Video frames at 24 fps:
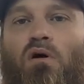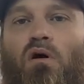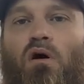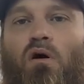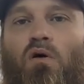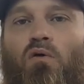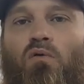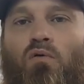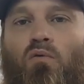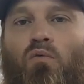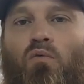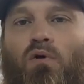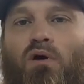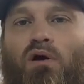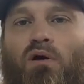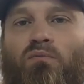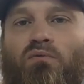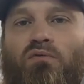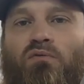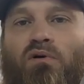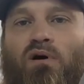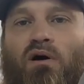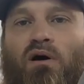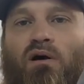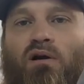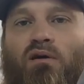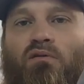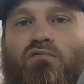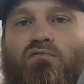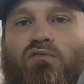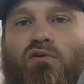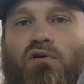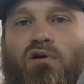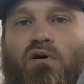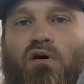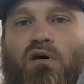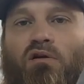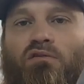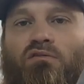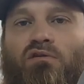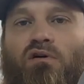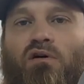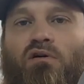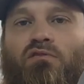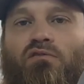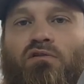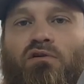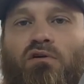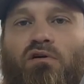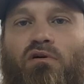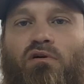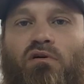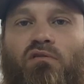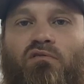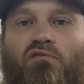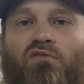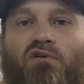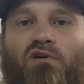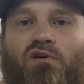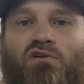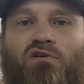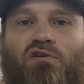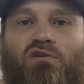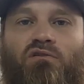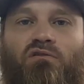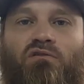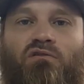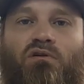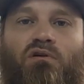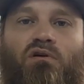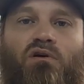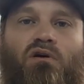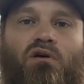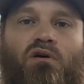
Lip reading: on a website for God's Country Hunting and Fishing.